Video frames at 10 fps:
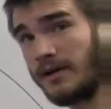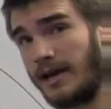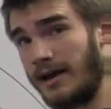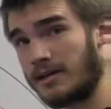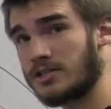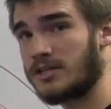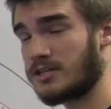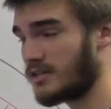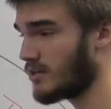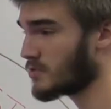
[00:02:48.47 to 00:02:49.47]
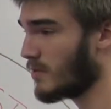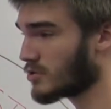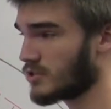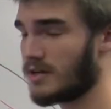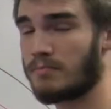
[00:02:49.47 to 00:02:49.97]
mechanics, because it deals
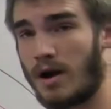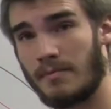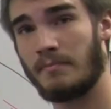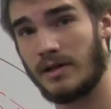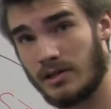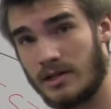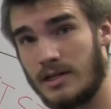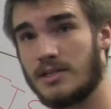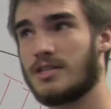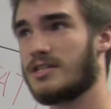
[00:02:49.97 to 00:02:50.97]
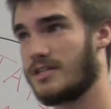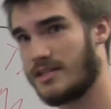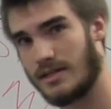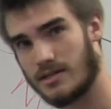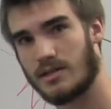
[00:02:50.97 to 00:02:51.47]
mostly in probabilities and
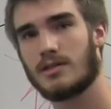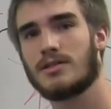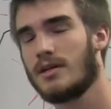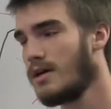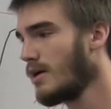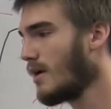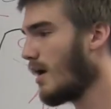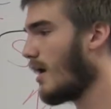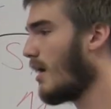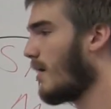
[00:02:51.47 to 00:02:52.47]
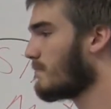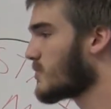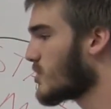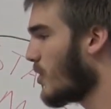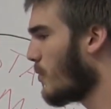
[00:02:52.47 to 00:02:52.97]
statistics.
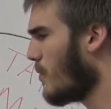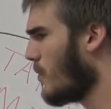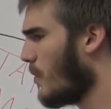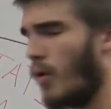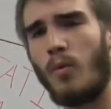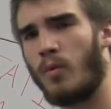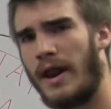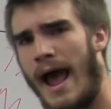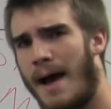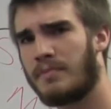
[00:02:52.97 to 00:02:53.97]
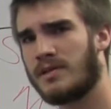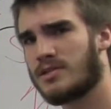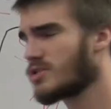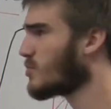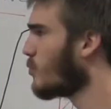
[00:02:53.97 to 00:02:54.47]
So what
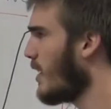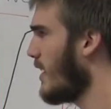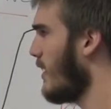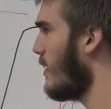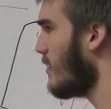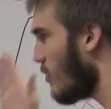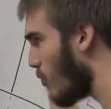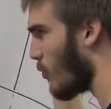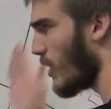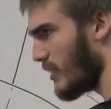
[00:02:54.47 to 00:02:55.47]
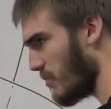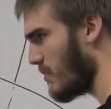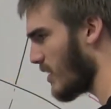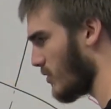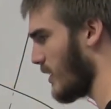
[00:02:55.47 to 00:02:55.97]
happens when we're in the middle